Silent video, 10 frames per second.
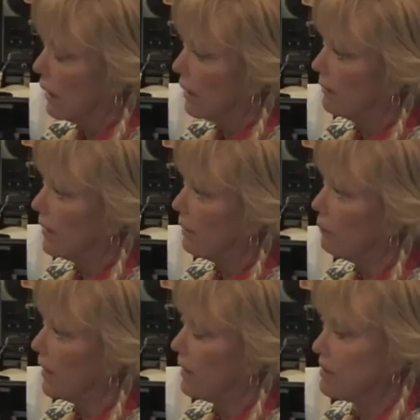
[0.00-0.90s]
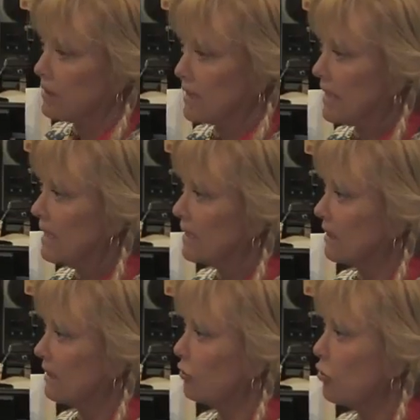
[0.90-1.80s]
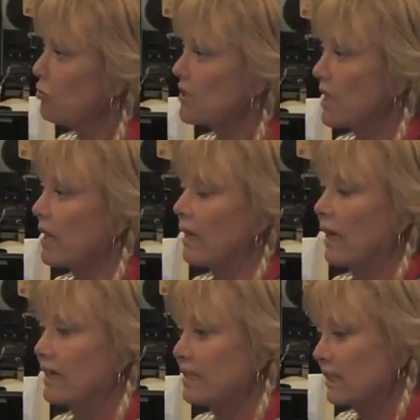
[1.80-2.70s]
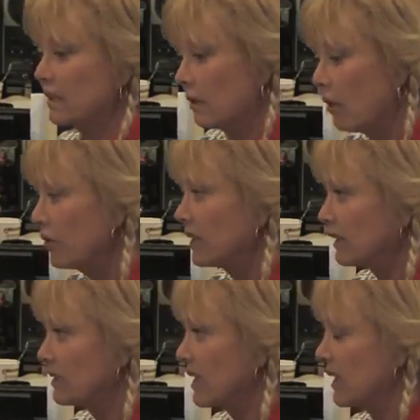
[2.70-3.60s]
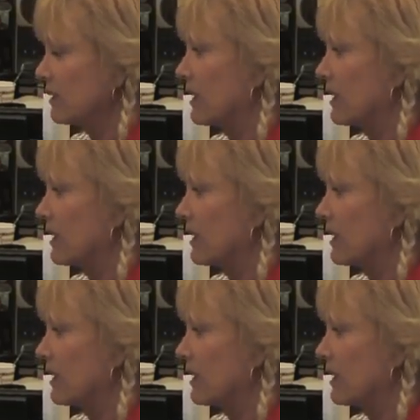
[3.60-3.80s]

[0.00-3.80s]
and they were seen. The rumors has it on the internet